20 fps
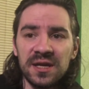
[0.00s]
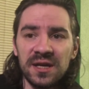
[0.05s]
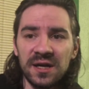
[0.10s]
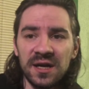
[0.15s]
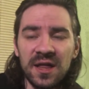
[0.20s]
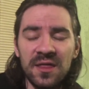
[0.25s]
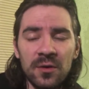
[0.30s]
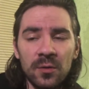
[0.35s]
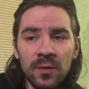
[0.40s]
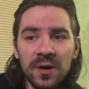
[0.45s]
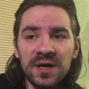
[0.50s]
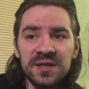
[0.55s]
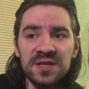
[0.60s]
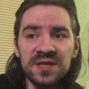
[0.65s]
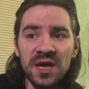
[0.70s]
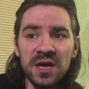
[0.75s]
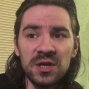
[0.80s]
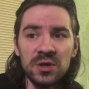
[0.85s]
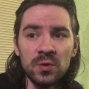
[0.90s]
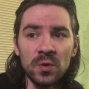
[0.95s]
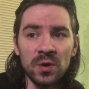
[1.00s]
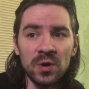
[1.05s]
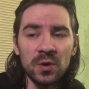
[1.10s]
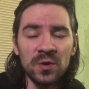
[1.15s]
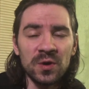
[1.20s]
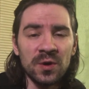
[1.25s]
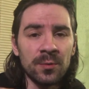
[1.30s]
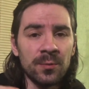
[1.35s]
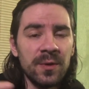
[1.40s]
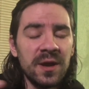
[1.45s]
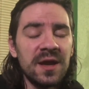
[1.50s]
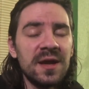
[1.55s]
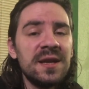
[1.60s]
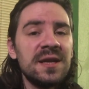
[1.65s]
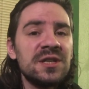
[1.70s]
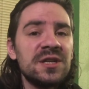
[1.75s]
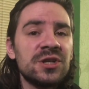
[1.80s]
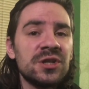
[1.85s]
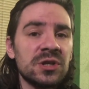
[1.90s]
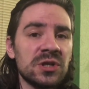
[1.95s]
In other words, you're going to
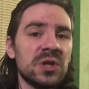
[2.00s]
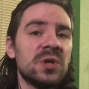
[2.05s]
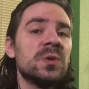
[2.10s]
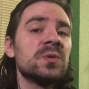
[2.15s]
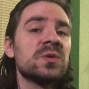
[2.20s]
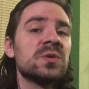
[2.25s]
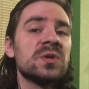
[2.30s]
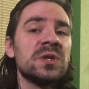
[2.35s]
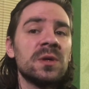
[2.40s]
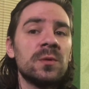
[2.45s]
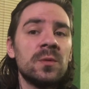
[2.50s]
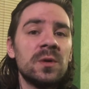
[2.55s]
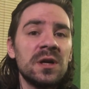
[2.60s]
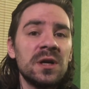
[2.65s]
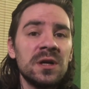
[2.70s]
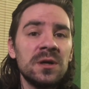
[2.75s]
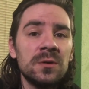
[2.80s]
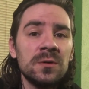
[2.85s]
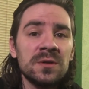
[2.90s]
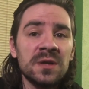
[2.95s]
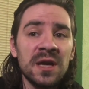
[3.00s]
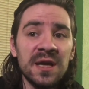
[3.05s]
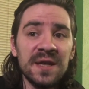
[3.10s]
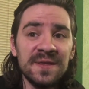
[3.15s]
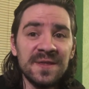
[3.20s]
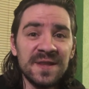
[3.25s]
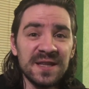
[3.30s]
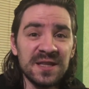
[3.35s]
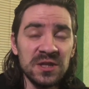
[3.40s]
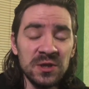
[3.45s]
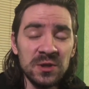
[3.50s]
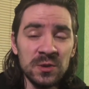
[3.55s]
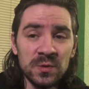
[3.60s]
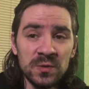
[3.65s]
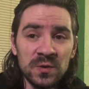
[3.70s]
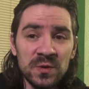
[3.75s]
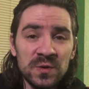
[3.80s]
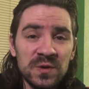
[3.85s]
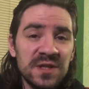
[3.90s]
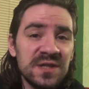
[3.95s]
really show to the world world that you
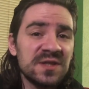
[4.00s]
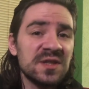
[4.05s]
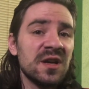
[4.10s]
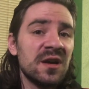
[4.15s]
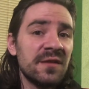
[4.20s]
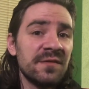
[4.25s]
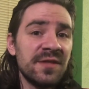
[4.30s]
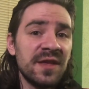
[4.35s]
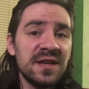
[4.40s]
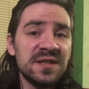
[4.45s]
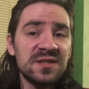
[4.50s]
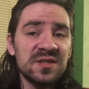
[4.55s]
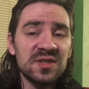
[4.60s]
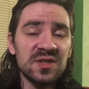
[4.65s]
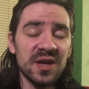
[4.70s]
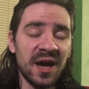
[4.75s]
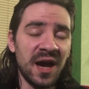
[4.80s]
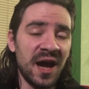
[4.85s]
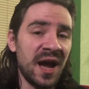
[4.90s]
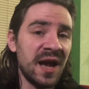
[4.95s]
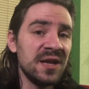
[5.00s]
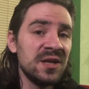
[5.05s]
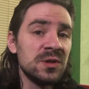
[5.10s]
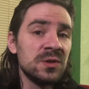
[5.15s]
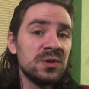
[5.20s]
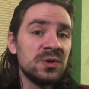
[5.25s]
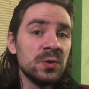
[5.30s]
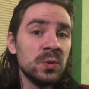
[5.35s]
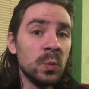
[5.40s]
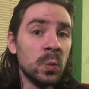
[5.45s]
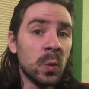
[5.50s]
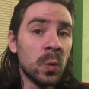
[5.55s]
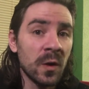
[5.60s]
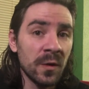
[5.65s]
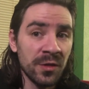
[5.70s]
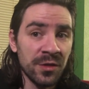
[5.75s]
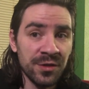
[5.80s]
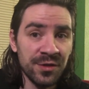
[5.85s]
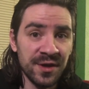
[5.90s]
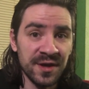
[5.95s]
do deserve this and you do
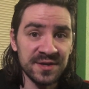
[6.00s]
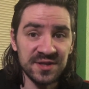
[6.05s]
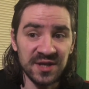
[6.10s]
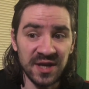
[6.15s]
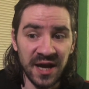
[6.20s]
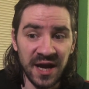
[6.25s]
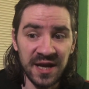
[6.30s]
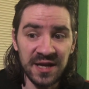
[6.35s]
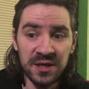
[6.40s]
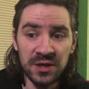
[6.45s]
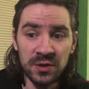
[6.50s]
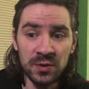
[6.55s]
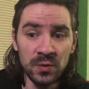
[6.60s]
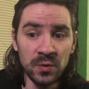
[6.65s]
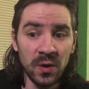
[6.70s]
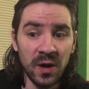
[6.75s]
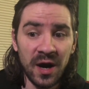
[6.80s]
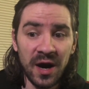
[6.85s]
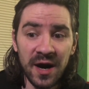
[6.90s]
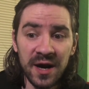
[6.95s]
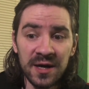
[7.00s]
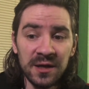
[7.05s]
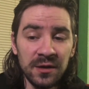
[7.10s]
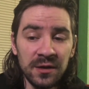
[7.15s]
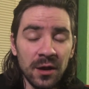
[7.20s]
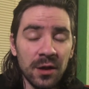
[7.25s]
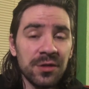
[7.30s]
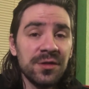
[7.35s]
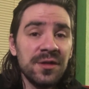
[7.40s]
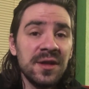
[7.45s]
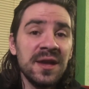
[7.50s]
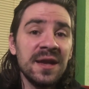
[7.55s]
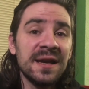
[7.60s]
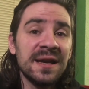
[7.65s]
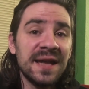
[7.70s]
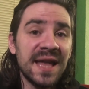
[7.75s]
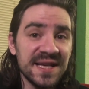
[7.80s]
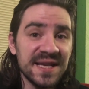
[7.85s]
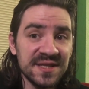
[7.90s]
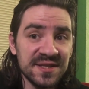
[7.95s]
want this and you are nothing
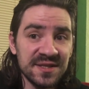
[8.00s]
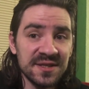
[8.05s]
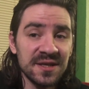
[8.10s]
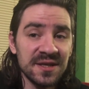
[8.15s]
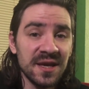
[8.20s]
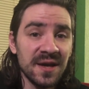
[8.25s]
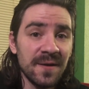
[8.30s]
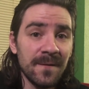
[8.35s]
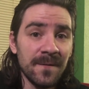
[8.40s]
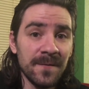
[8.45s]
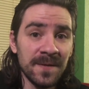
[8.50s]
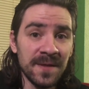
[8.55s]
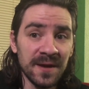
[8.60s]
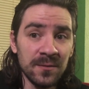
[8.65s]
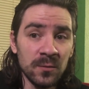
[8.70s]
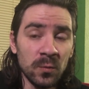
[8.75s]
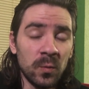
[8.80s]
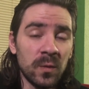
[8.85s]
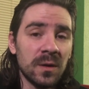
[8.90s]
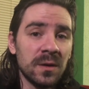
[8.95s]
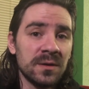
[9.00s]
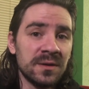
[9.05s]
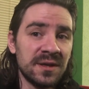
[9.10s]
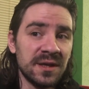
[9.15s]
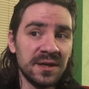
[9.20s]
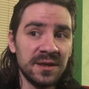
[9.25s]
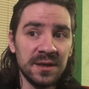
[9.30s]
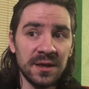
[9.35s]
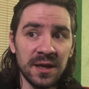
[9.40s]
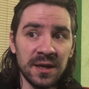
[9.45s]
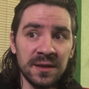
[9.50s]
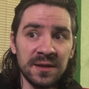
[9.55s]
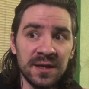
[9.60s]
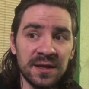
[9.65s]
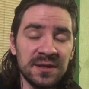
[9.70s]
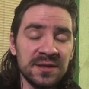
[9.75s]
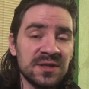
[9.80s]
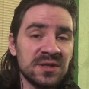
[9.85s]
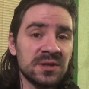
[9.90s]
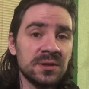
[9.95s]
less than what than uh,
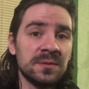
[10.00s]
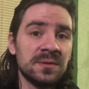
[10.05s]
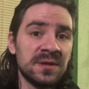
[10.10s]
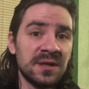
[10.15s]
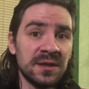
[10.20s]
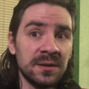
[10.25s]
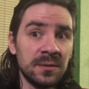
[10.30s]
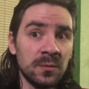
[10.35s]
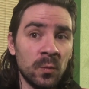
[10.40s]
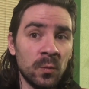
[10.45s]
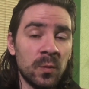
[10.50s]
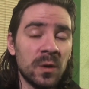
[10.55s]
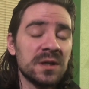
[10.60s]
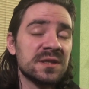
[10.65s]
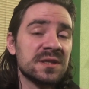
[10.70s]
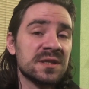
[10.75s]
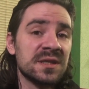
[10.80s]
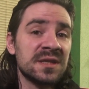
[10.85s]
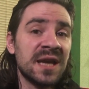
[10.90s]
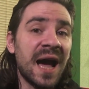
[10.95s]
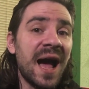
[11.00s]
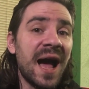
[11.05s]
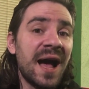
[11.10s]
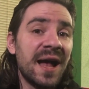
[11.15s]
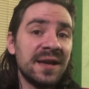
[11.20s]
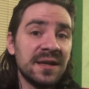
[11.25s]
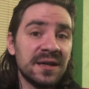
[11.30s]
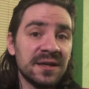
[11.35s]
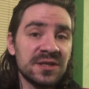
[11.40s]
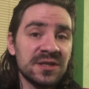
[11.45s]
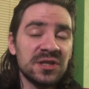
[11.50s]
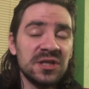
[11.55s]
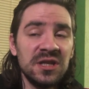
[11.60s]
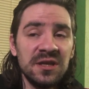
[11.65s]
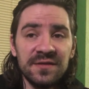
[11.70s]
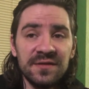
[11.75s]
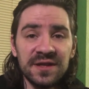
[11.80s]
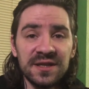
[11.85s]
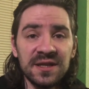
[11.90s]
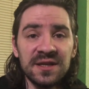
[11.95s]
than than what can
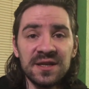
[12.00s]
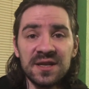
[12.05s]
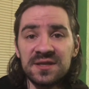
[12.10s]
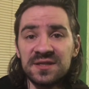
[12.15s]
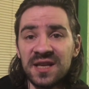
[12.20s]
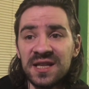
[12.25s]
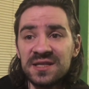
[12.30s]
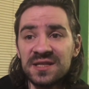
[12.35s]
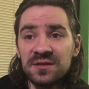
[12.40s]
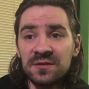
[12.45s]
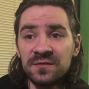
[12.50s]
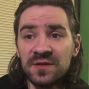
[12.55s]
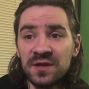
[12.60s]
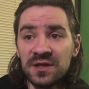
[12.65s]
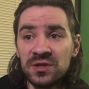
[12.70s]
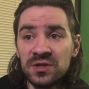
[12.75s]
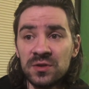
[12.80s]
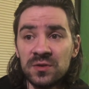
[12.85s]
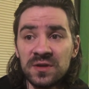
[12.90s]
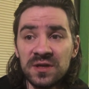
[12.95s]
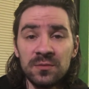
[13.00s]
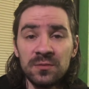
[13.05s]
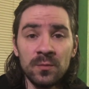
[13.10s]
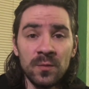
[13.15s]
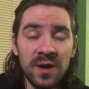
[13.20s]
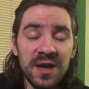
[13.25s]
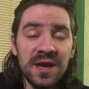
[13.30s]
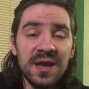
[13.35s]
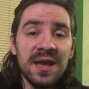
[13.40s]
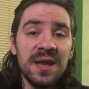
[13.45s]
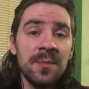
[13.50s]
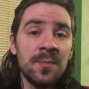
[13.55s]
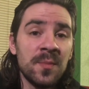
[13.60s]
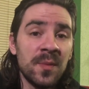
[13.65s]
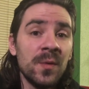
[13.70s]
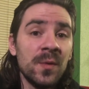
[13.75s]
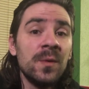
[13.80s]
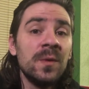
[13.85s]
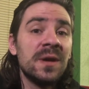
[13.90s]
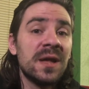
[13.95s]
achieve it in the sense of that you can really
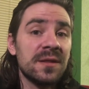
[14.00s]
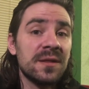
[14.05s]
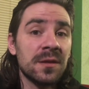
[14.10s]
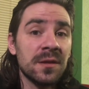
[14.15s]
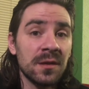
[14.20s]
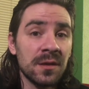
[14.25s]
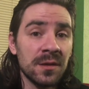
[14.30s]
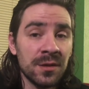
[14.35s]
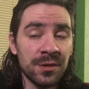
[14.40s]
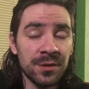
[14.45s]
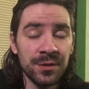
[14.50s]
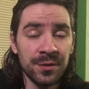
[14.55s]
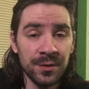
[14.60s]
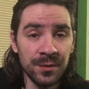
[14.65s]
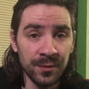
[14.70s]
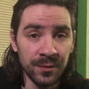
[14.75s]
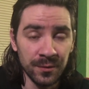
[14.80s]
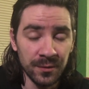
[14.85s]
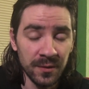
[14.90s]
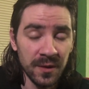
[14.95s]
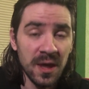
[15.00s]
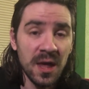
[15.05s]
pull it through